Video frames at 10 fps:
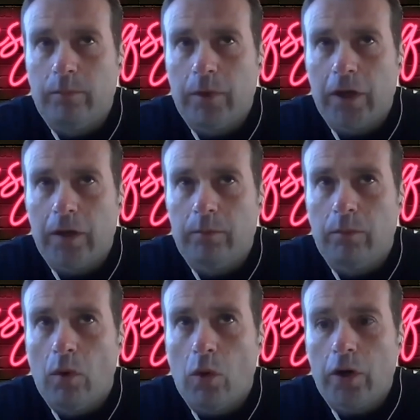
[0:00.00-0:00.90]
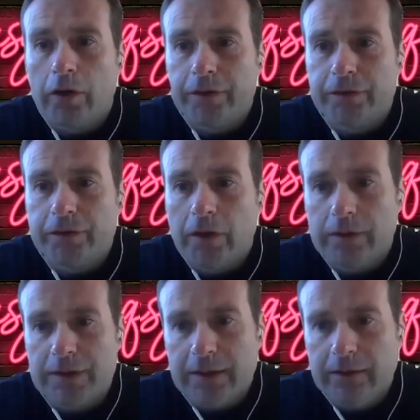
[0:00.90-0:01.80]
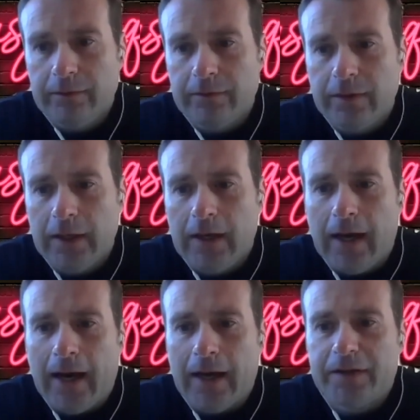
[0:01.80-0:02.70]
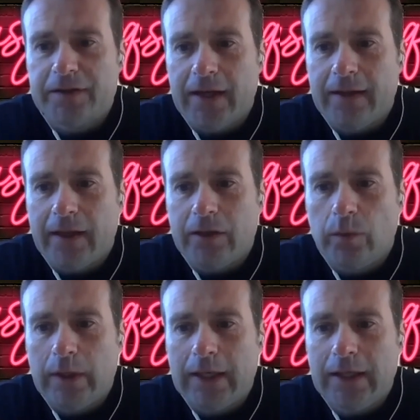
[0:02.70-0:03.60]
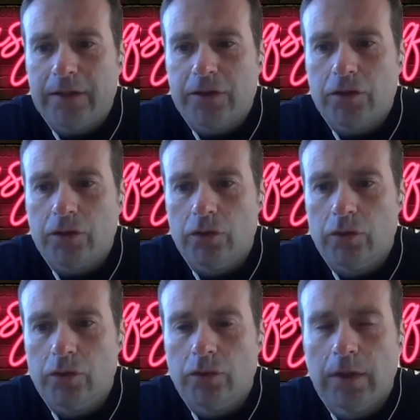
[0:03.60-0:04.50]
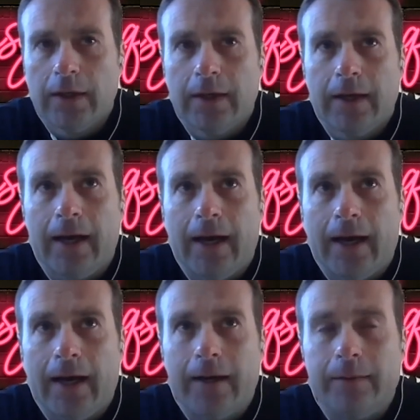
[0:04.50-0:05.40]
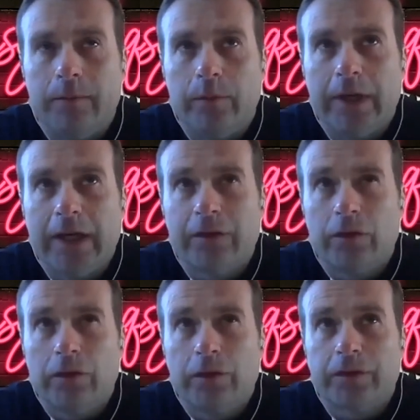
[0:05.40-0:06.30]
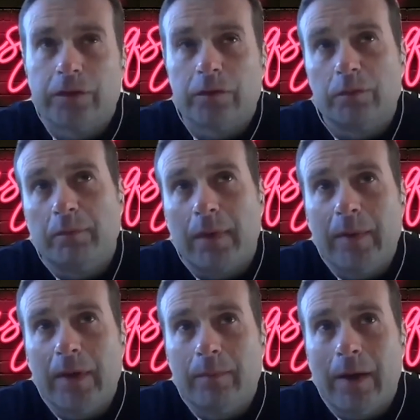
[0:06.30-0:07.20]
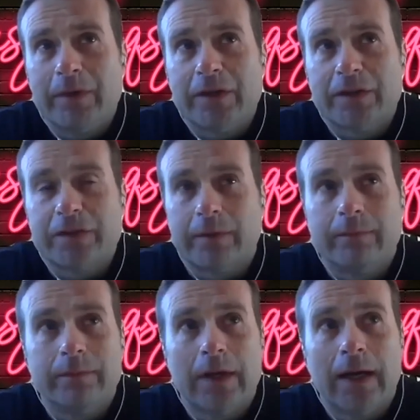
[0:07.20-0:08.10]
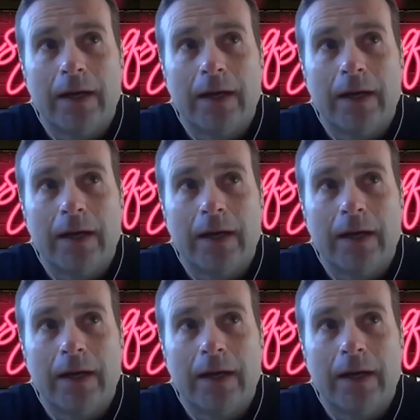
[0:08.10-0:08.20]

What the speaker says: more conservative, I'd say that we need to do maybe just some